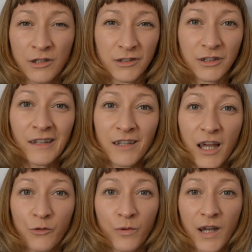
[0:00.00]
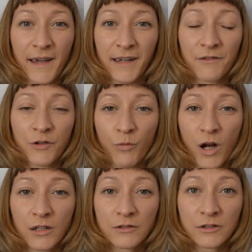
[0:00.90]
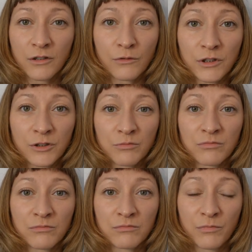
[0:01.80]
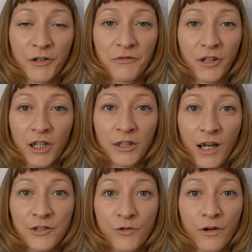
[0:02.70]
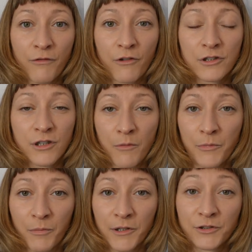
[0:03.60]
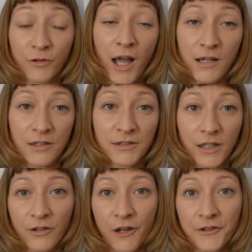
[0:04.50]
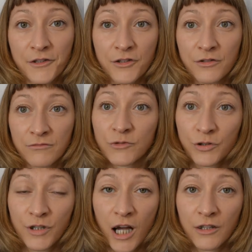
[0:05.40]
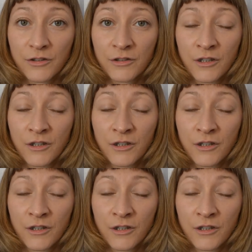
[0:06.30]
It's not like we like everyone, so it's perfectly natural for some people to like us and others to not.